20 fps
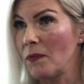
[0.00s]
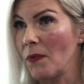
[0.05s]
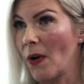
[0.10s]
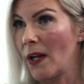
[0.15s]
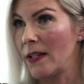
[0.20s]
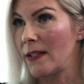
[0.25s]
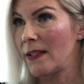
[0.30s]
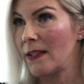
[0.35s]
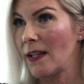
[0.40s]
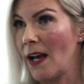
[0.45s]
we've
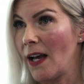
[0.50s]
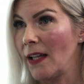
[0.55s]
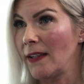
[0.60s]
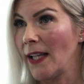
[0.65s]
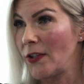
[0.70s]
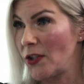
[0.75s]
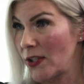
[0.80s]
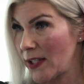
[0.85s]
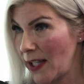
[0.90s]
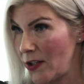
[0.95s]
got
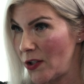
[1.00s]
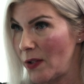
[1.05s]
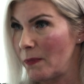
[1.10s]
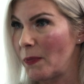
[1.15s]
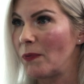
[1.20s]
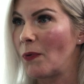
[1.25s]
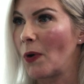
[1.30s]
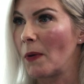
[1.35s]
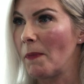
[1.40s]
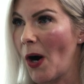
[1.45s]

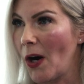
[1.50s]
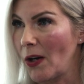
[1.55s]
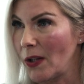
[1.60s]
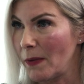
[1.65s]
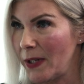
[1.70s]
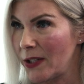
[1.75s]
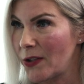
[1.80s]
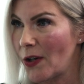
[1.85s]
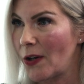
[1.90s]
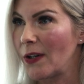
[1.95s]
legislation before
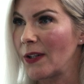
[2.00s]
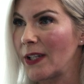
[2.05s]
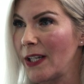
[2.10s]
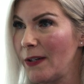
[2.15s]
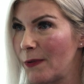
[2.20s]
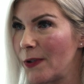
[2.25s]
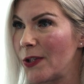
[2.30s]
Parliament currently